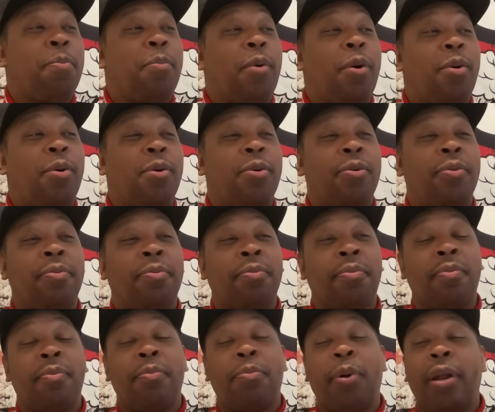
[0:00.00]
Um,
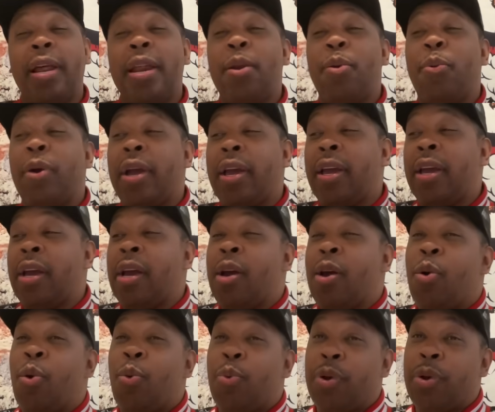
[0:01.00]
but anyway,
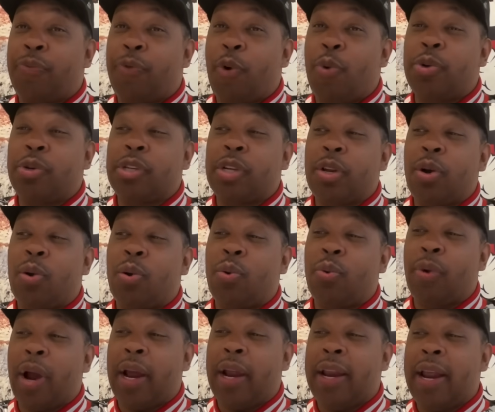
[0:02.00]
we focusing on
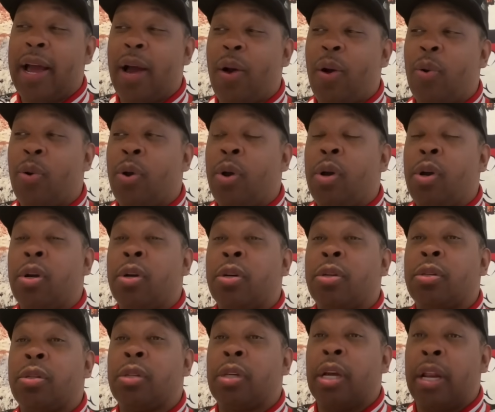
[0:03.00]
right now,
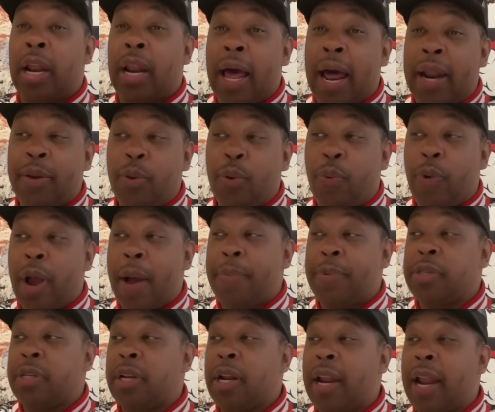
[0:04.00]
and a lot of you
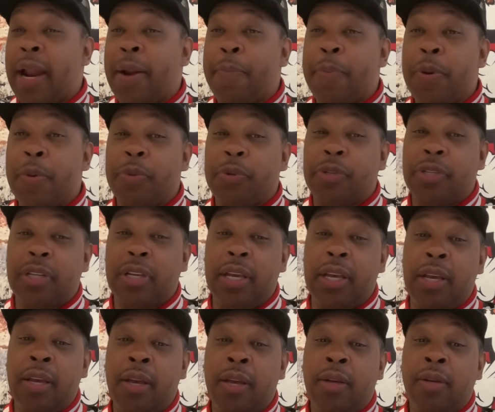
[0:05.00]
rappers and a lot of people
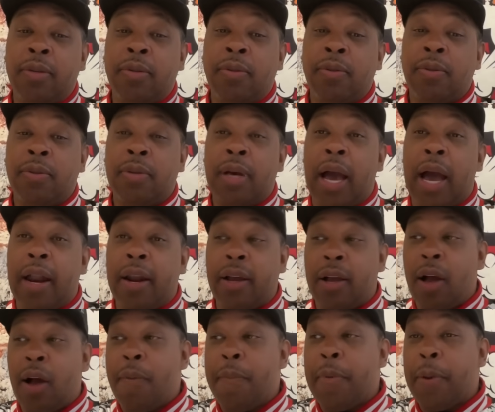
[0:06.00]
see how the
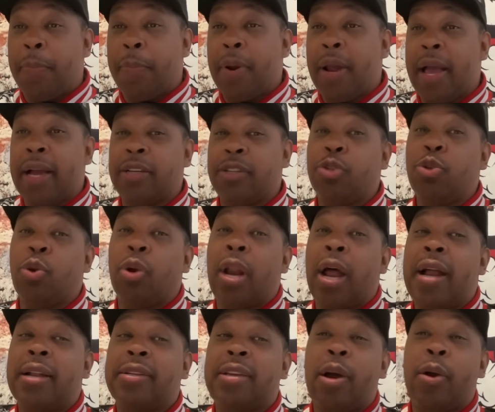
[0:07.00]
government plans. Because, you know, a
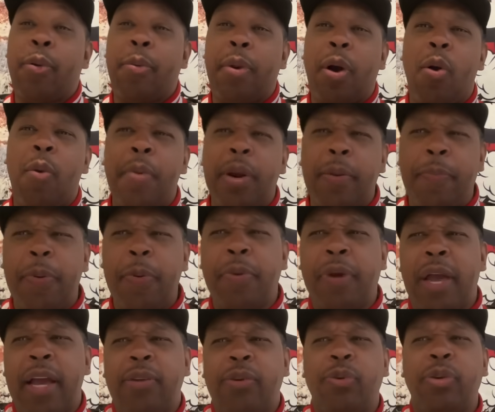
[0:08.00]
lot of times we be like, oh, many people
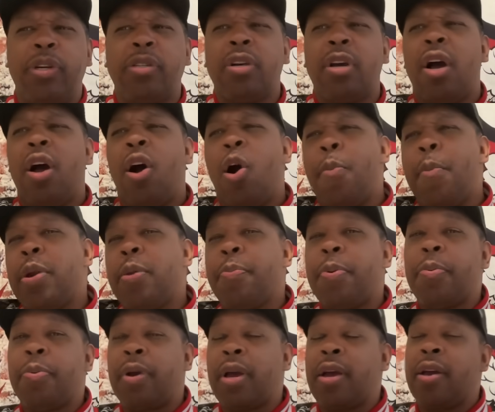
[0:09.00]
can't do this. Oh, many
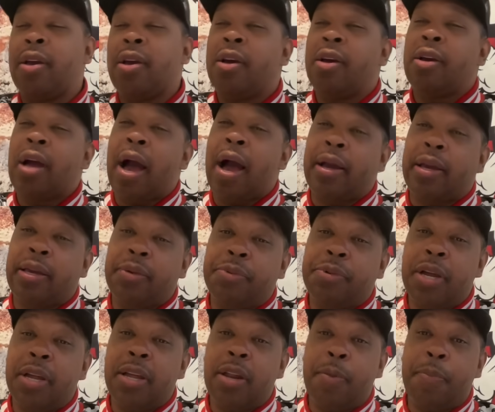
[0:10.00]
people can't. I keep
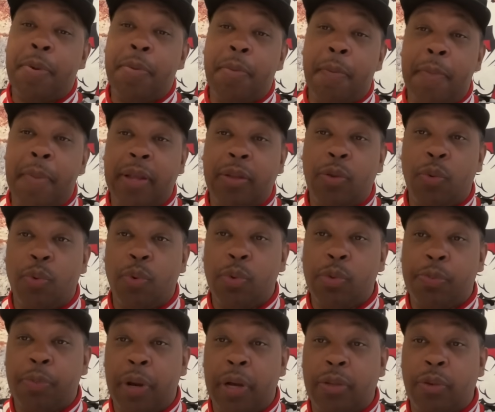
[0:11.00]
telling you, the people make the
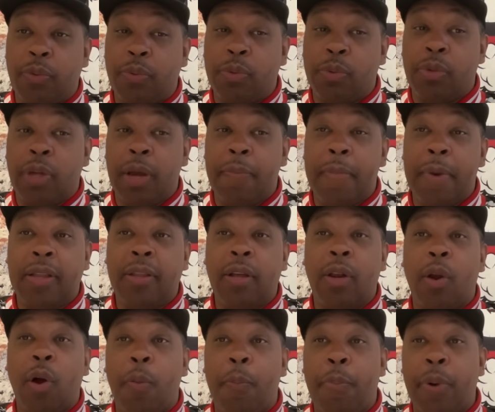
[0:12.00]
rules, break the rules. They make the
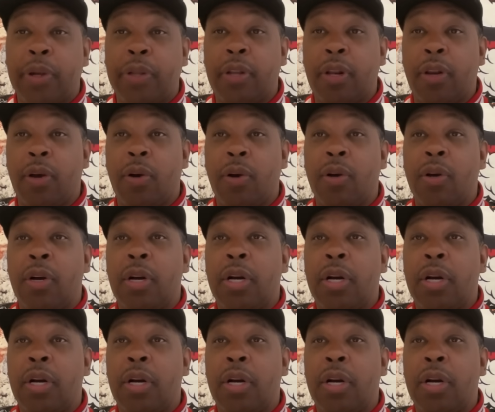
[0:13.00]
law, break the law.